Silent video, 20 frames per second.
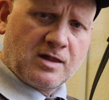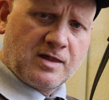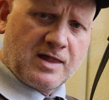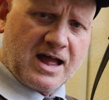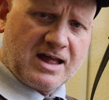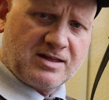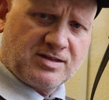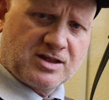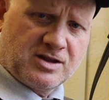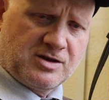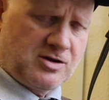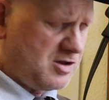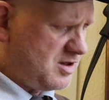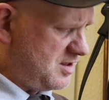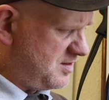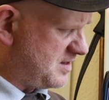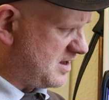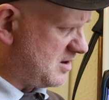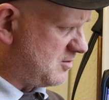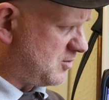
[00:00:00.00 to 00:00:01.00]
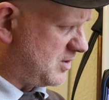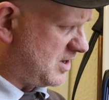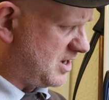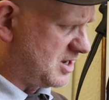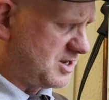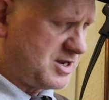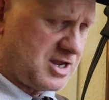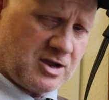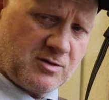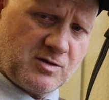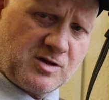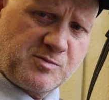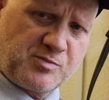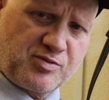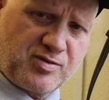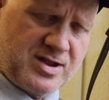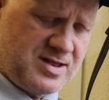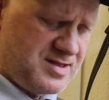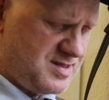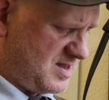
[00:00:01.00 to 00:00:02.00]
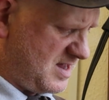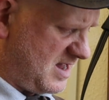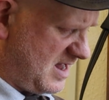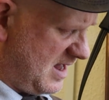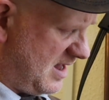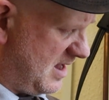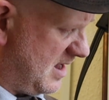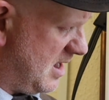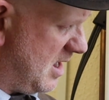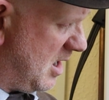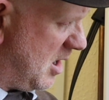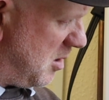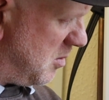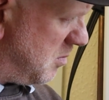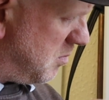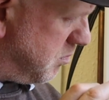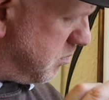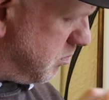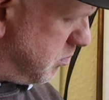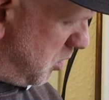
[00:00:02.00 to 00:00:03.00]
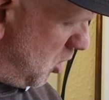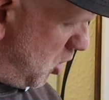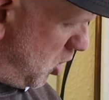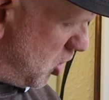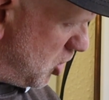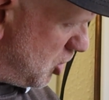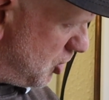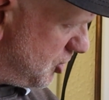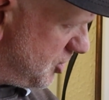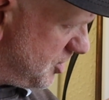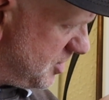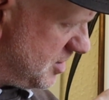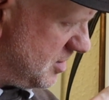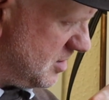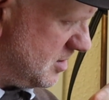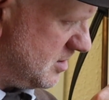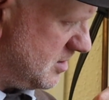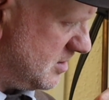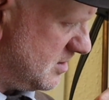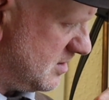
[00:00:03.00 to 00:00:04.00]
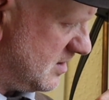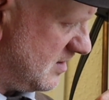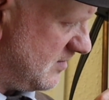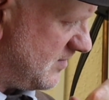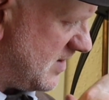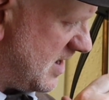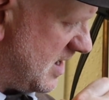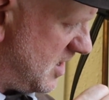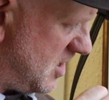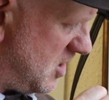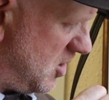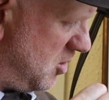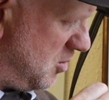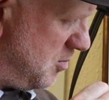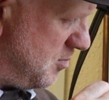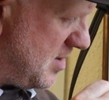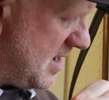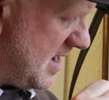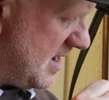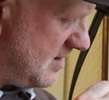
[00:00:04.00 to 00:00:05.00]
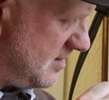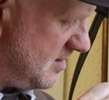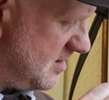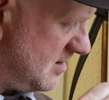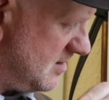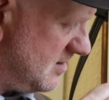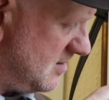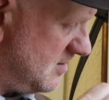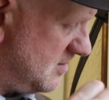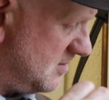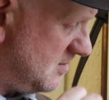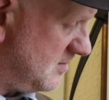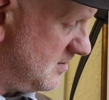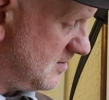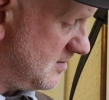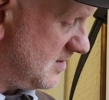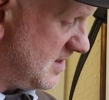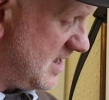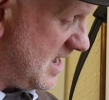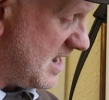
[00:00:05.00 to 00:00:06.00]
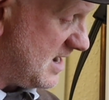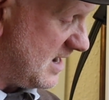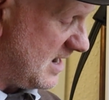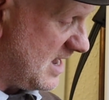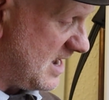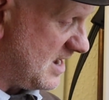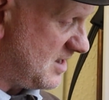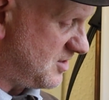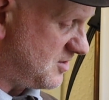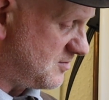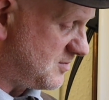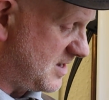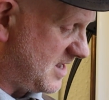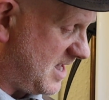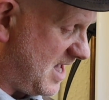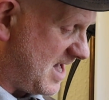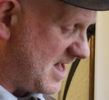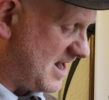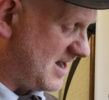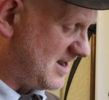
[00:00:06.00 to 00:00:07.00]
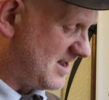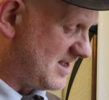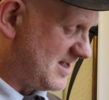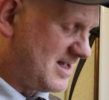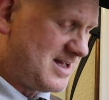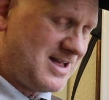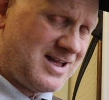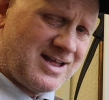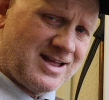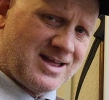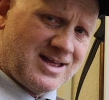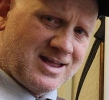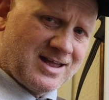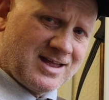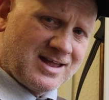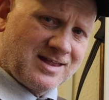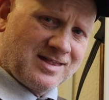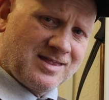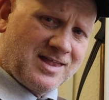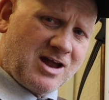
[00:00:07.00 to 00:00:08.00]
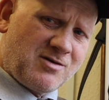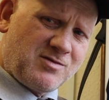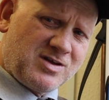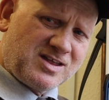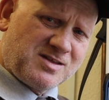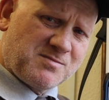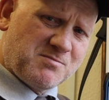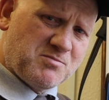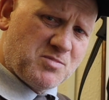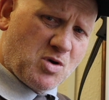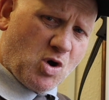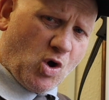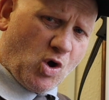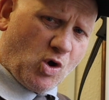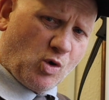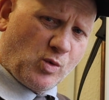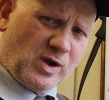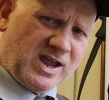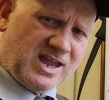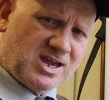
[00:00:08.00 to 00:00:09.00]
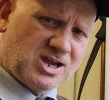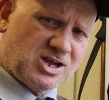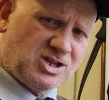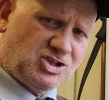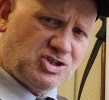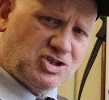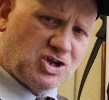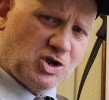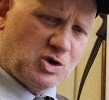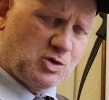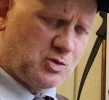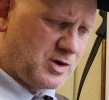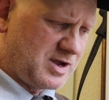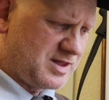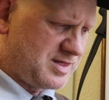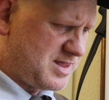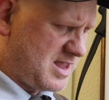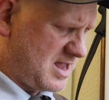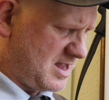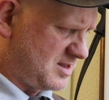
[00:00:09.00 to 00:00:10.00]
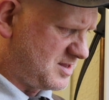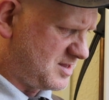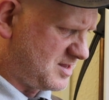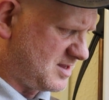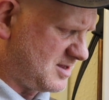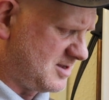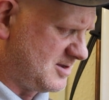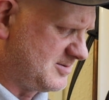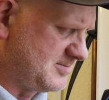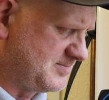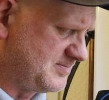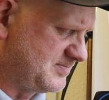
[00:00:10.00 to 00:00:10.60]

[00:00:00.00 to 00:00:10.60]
that's another thing we can do is print it. But if I go back to the analyzer again, there is more we can do with this.